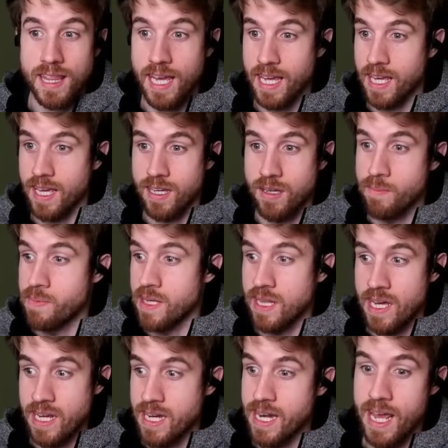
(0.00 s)
Like it could be
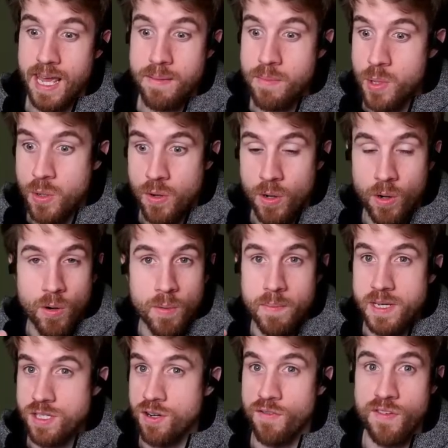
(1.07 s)
like Namor or Mr.